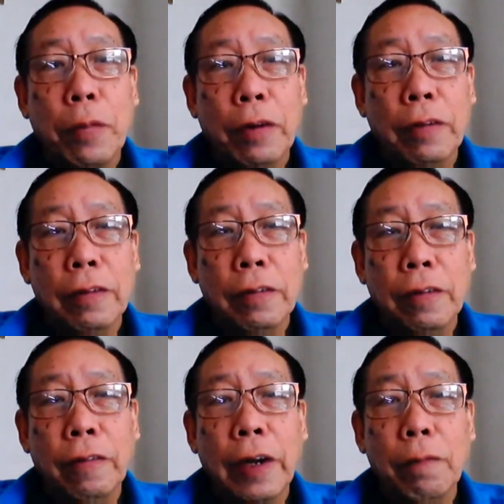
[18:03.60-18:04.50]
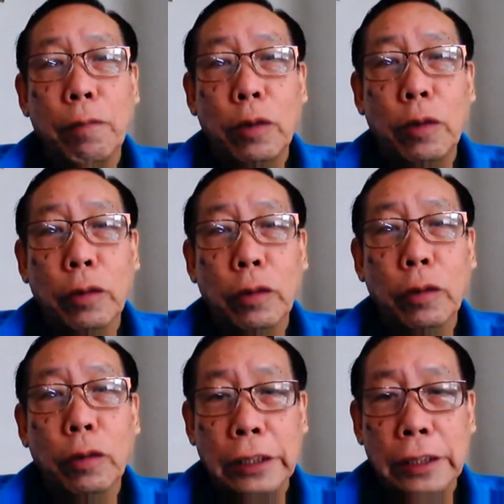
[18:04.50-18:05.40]
apple will have more
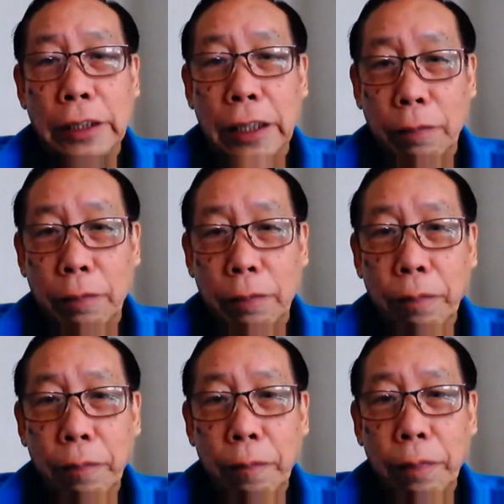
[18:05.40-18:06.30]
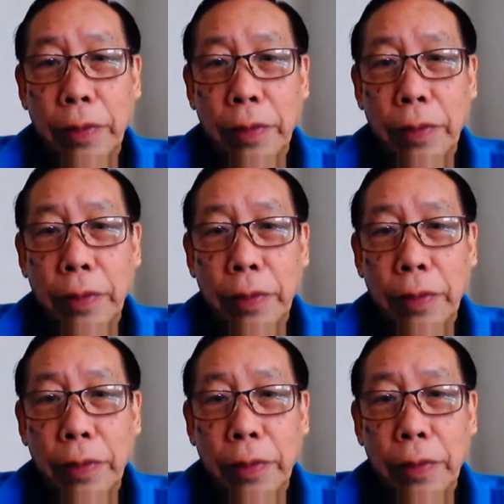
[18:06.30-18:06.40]
seed in them.